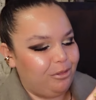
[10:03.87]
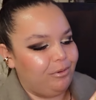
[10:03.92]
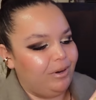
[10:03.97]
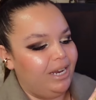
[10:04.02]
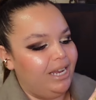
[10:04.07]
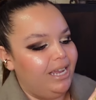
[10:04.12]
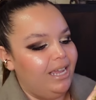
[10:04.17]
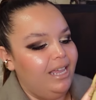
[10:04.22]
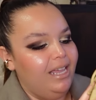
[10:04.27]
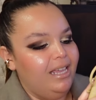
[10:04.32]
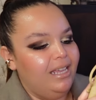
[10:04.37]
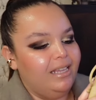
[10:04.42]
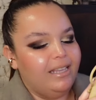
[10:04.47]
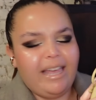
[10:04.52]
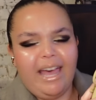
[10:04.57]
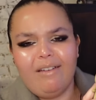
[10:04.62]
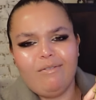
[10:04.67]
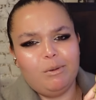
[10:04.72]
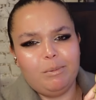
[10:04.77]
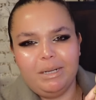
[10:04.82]
three,
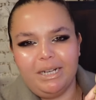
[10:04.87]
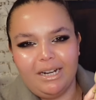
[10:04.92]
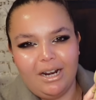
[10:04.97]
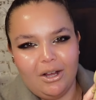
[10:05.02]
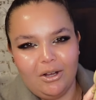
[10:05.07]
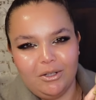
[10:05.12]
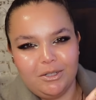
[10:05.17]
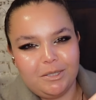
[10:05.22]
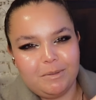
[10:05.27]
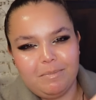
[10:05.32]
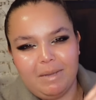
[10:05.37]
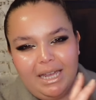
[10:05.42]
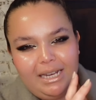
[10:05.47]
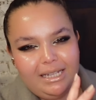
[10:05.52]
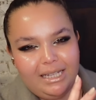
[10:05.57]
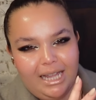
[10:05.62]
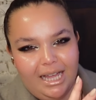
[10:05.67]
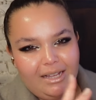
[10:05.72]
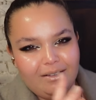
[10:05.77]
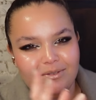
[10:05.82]
everybody knows
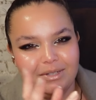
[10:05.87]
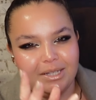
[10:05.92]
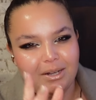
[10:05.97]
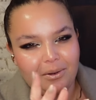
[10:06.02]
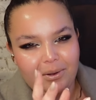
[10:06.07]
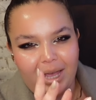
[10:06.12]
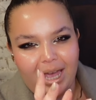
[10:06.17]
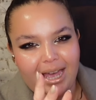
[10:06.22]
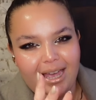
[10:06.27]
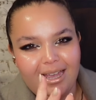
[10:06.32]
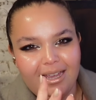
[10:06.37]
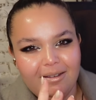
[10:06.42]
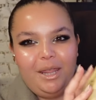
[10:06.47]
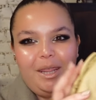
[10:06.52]
and loves. Okay,